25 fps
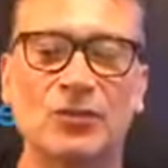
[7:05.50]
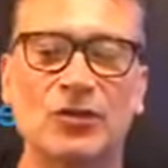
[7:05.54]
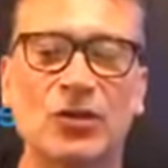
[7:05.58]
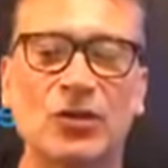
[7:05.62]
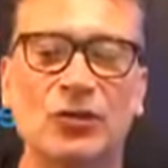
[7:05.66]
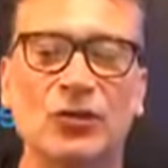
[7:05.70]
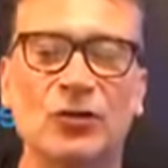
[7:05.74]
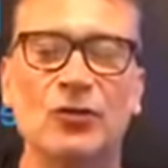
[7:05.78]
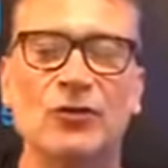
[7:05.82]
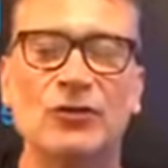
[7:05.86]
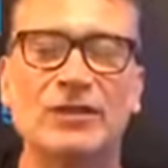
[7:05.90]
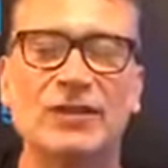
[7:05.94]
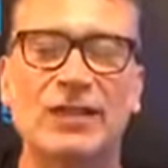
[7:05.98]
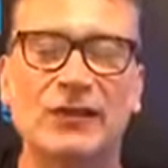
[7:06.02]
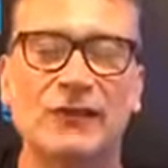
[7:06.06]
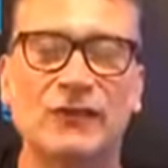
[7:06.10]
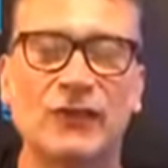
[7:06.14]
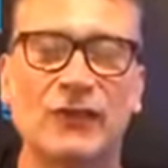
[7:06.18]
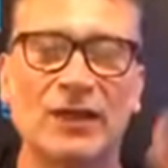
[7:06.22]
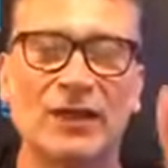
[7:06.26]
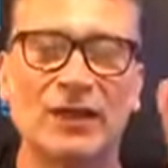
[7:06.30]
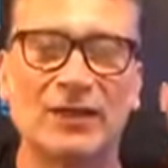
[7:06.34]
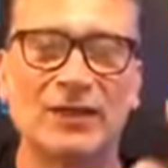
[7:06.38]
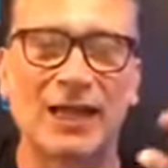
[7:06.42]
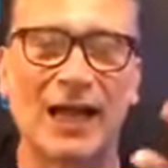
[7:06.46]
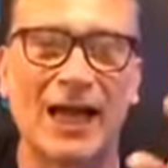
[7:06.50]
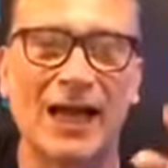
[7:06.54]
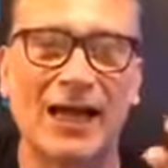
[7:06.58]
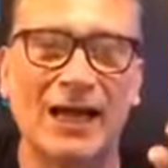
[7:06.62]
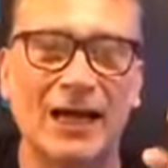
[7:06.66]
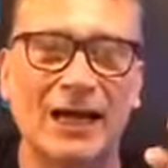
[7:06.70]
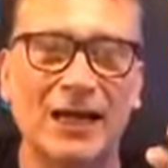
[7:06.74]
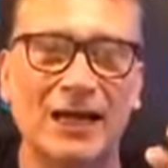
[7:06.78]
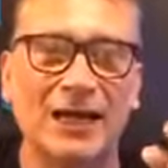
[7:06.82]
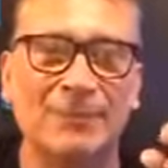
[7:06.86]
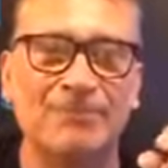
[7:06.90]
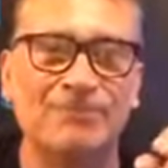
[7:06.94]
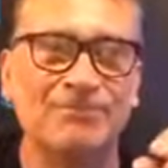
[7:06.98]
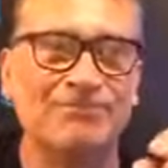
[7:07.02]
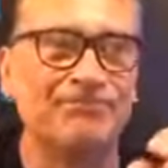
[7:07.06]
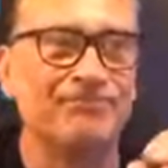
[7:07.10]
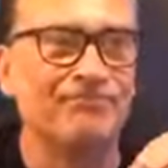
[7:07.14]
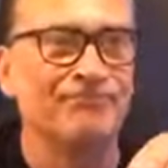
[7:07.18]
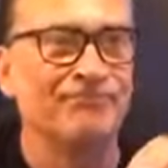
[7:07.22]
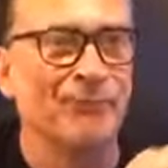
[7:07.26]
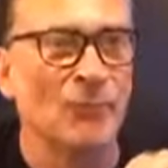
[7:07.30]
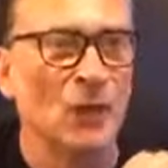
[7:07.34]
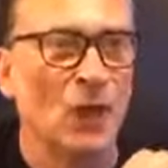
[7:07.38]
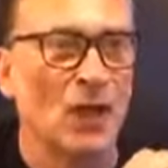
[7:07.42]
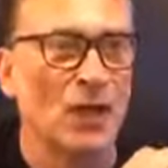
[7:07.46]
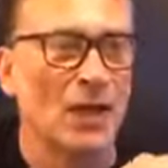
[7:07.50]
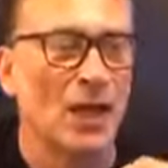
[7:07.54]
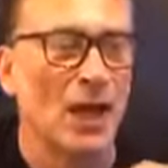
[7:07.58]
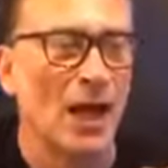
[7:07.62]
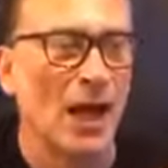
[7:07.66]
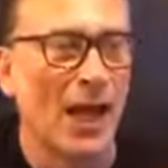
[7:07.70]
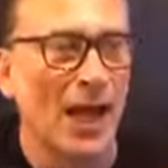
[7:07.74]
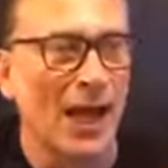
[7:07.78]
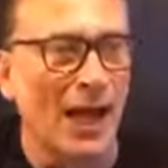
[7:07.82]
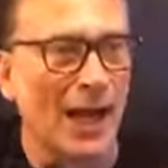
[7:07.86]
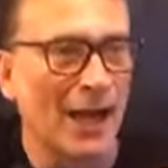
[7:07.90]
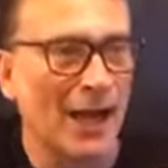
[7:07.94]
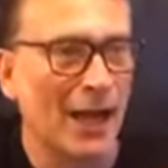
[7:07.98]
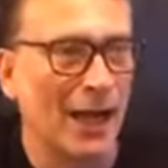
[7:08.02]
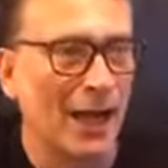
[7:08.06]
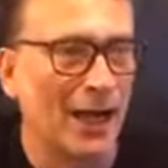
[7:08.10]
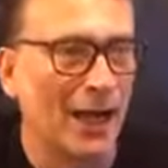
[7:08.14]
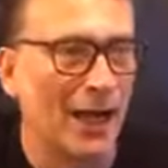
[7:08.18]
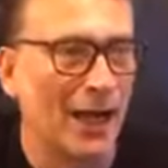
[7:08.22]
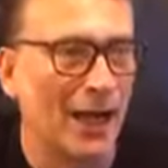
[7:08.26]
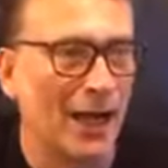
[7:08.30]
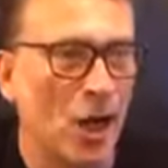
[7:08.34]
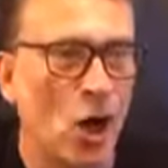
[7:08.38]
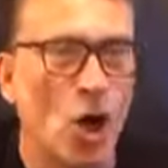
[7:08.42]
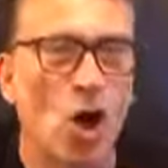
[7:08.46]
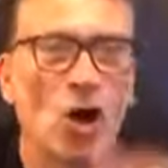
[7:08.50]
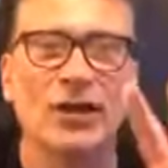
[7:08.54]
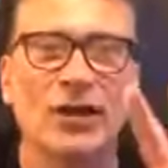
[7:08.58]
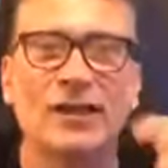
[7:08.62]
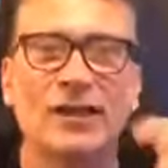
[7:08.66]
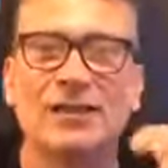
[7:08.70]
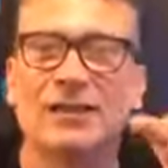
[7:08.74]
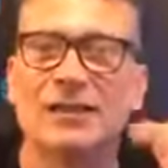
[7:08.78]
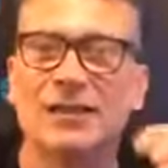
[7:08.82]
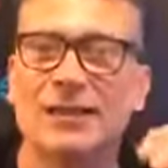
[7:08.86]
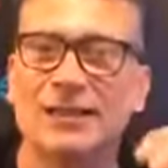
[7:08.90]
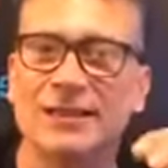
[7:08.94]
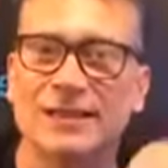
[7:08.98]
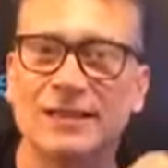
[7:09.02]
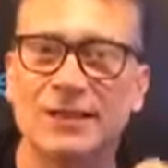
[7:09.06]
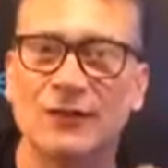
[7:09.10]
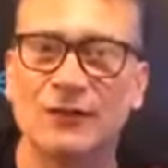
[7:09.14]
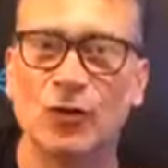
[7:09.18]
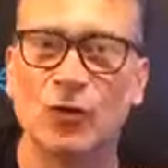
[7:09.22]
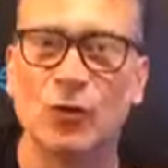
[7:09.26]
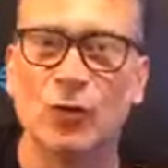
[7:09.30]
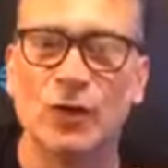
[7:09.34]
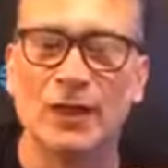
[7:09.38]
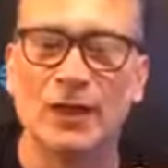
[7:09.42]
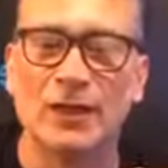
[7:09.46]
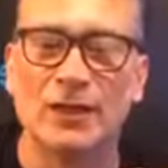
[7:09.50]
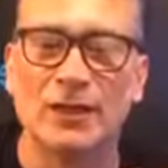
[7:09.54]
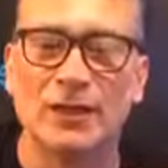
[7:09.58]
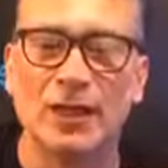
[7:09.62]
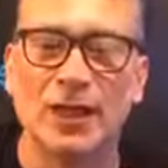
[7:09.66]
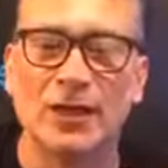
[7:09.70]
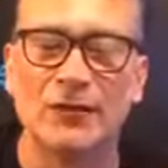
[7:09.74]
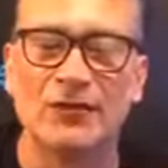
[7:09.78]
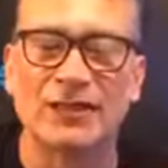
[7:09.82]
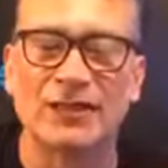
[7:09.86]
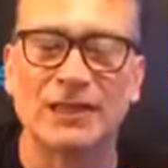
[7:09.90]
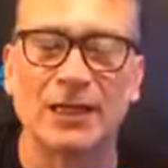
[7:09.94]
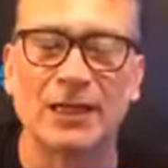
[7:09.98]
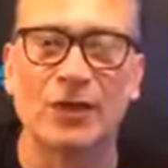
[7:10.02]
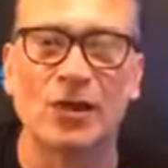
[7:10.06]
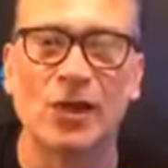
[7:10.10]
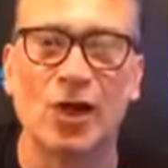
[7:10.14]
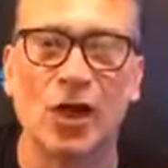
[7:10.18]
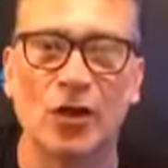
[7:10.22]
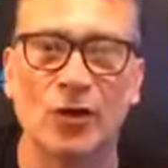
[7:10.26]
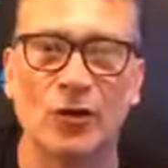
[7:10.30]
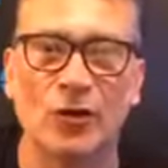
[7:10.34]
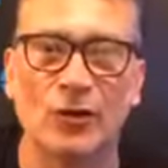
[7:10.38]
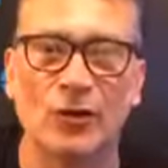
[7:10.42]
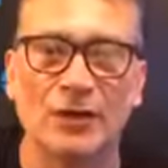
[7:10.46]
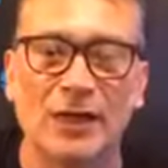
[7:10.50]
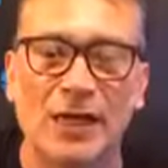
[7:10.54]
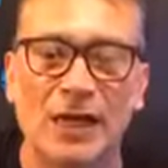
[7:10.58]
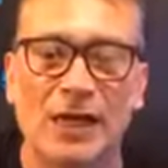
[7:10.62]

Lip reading: two different hardnesses, if you will, of silicone.